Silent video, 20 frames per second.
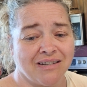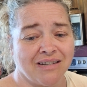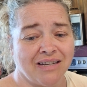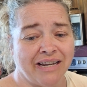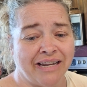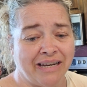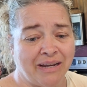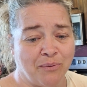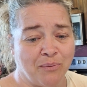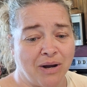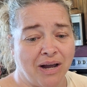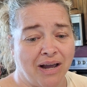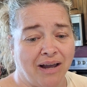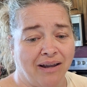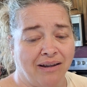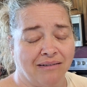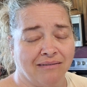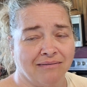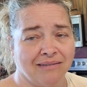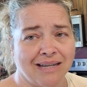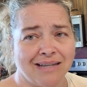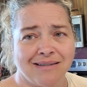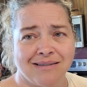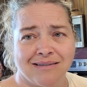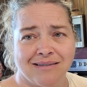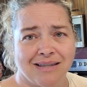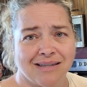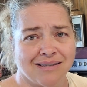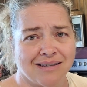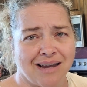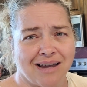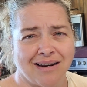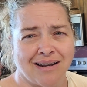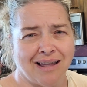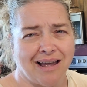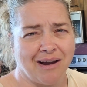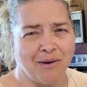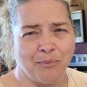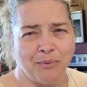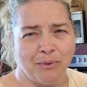Anyway, that's kind of
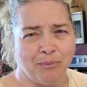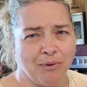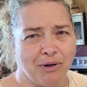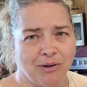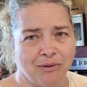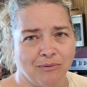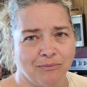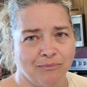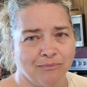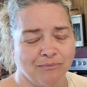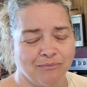how we roll.